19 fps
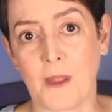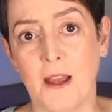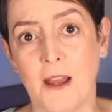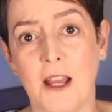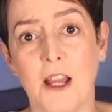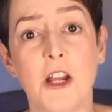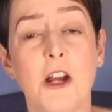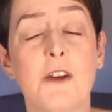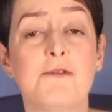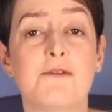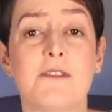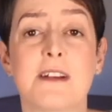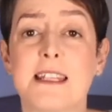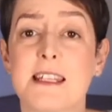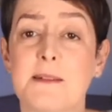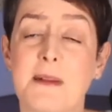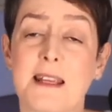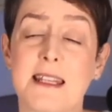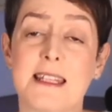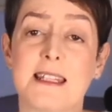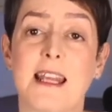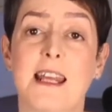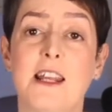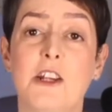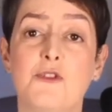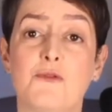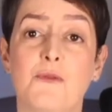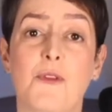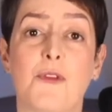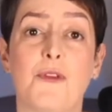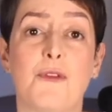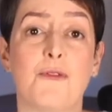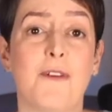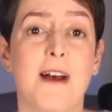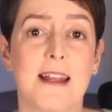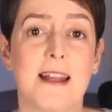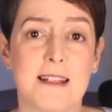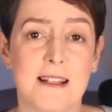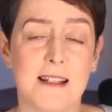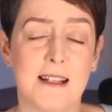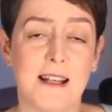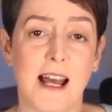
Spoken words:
He overestimates danger and threat